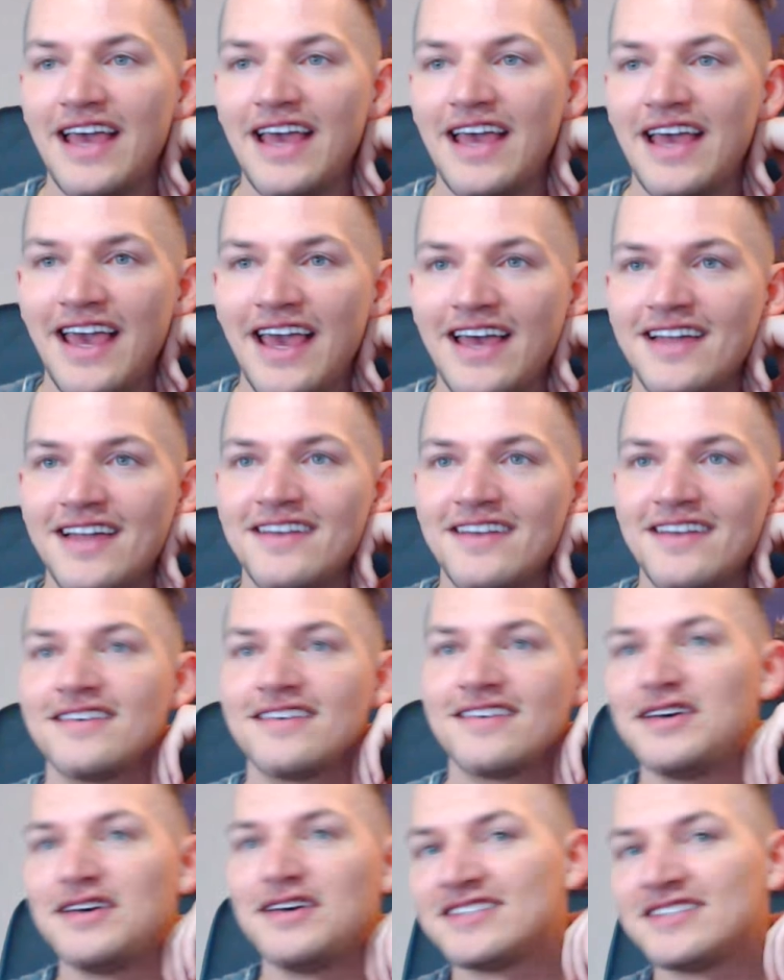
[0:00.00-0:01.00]
And
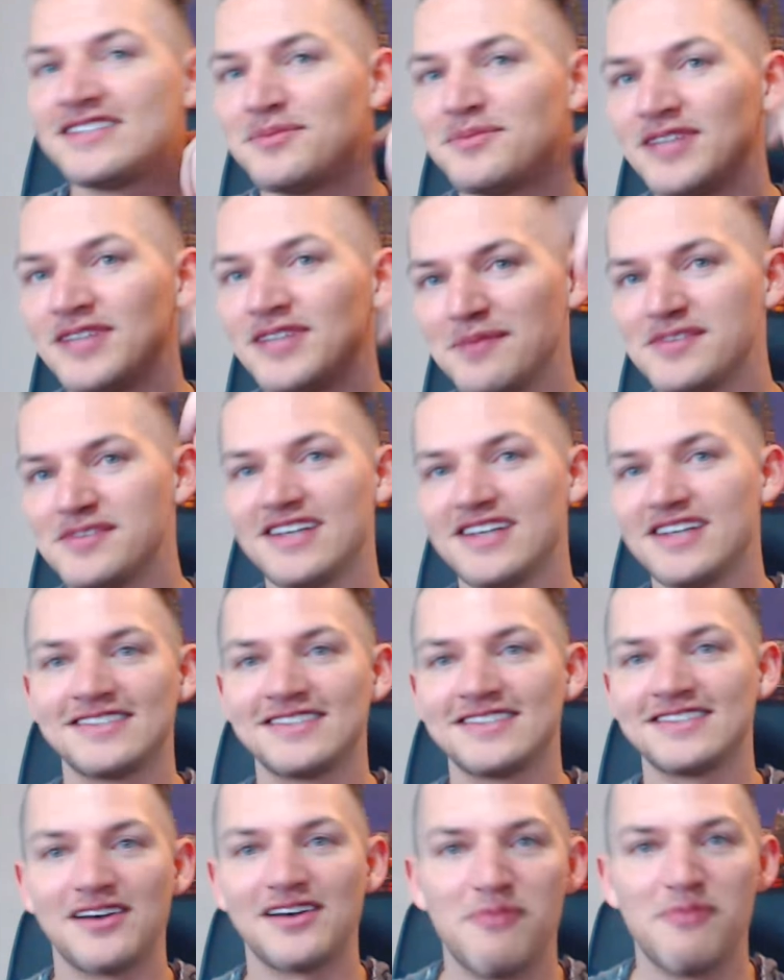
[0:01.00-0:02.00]
it sometimes sucks
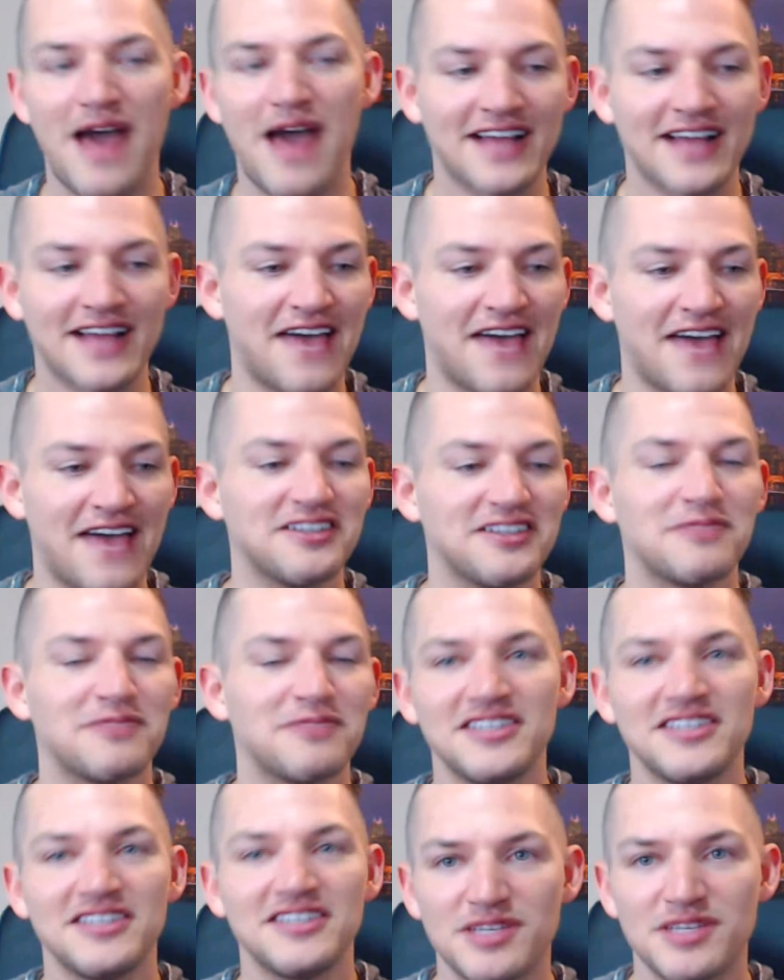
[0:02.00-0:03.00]
to go back to having to
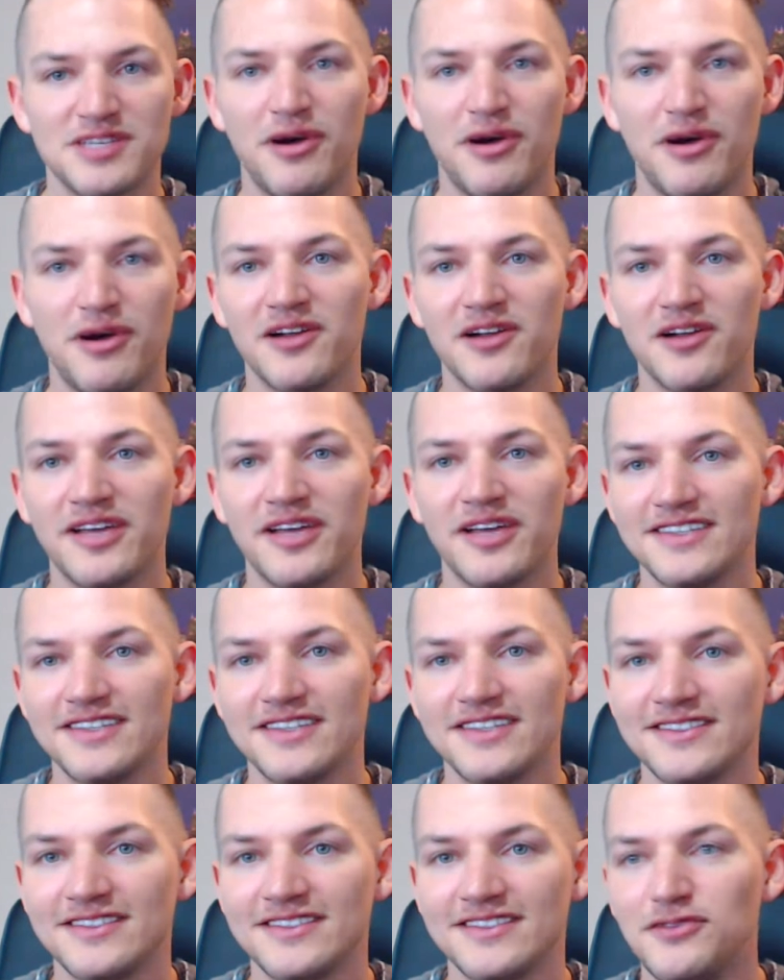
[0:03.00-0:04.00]
play so much poker
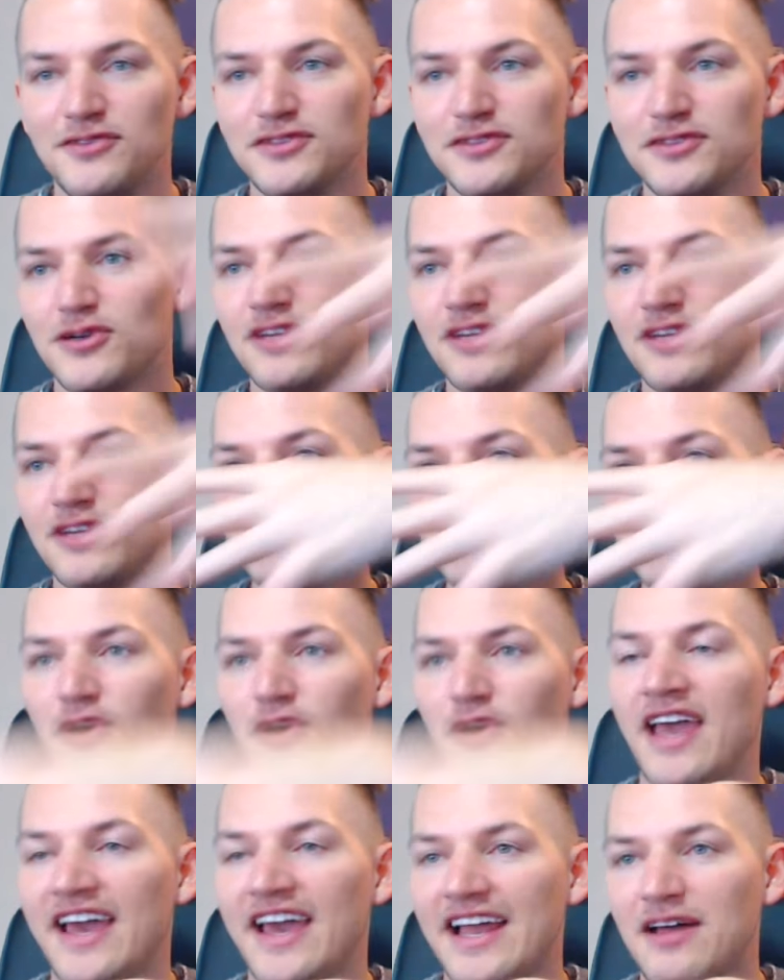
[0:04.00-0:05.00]
because you sort of
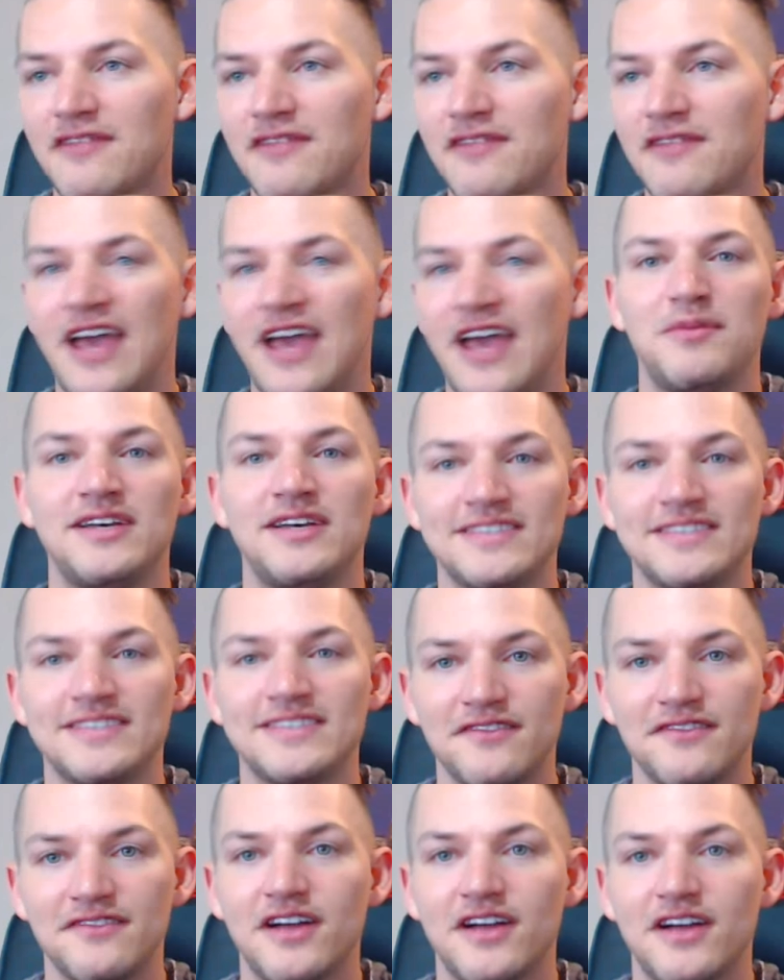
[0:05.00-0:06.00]
enjoy hanging out with family,
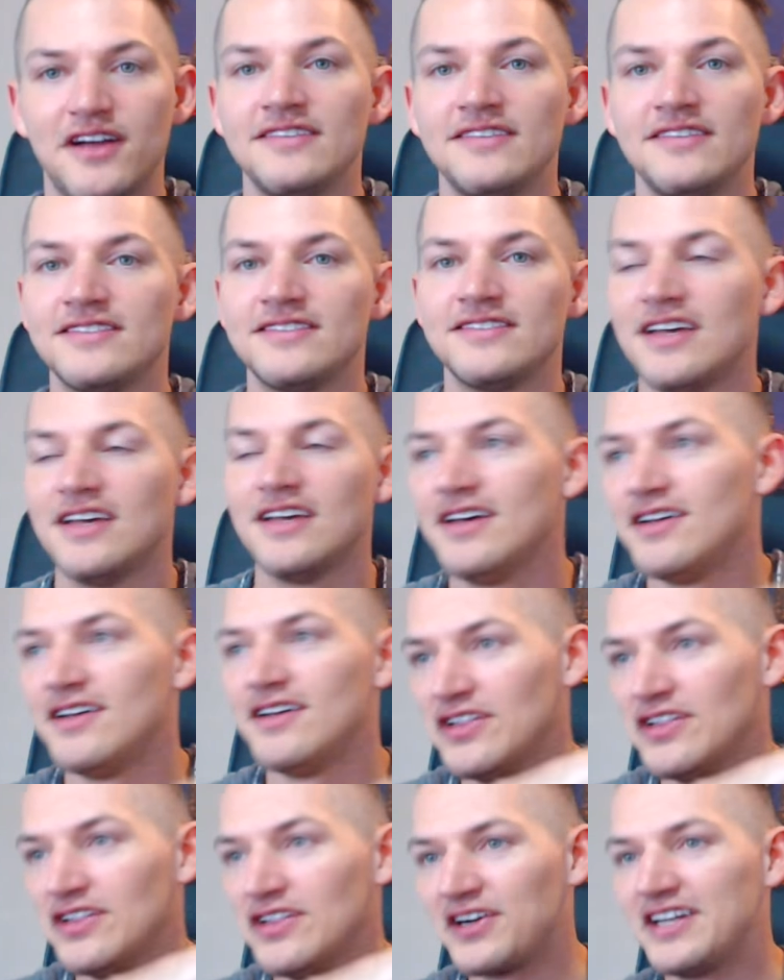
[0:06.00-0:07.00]
seeing friends,
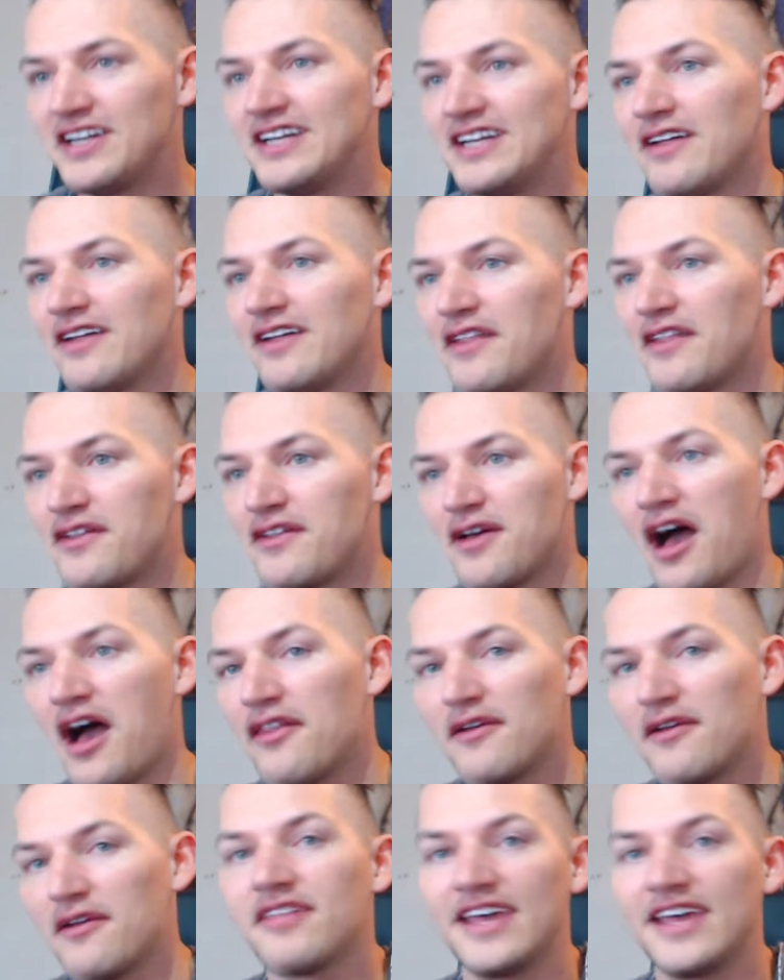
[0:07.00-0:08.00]
learning different
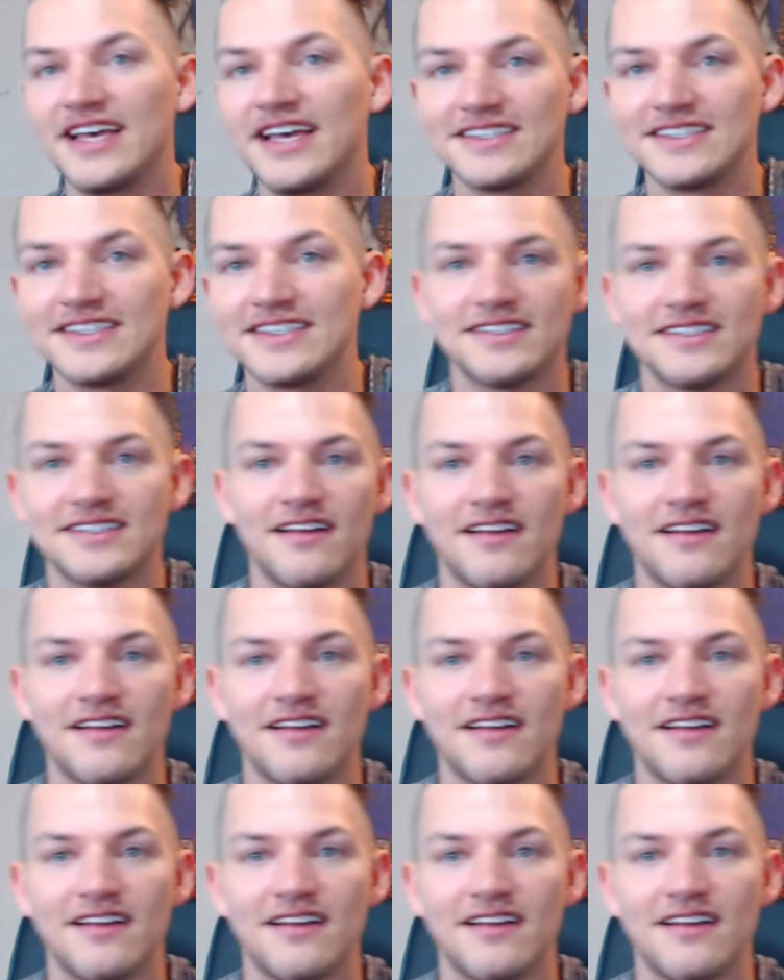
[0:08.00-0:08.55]
other things.